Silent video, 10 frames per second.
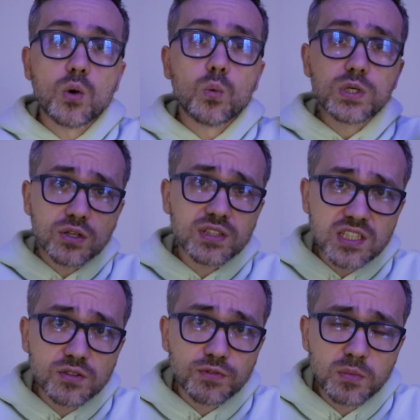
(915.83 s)
With all
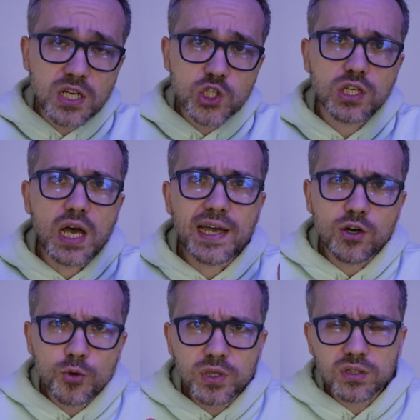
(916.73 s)
this information, I
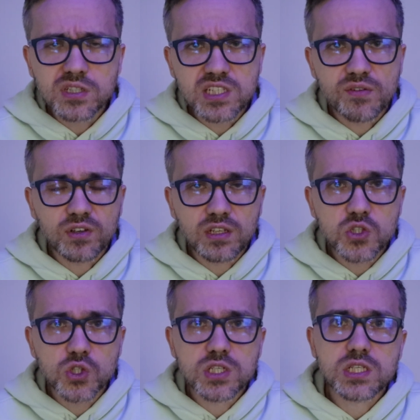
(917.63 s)
hope you learned something
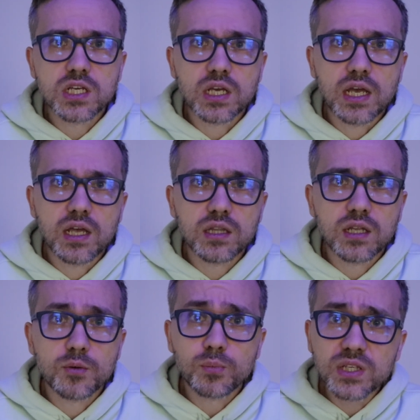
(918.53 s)
interesting, and
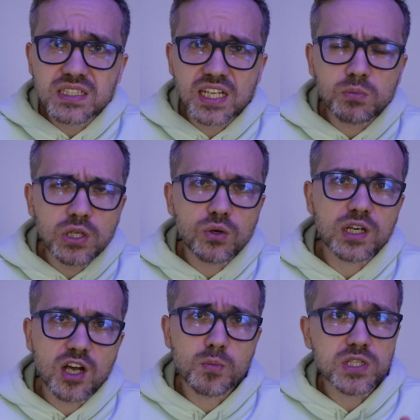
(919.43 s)
please let me know in
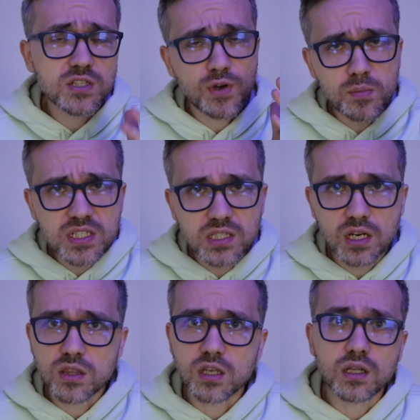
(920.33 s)
the comments if I missed
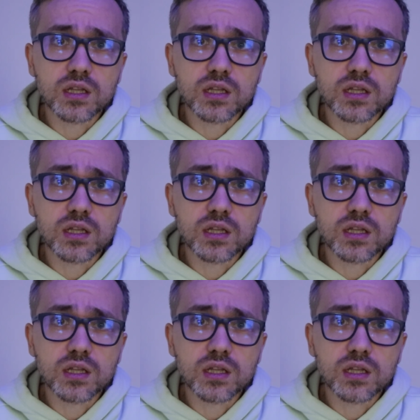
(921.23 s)
anything.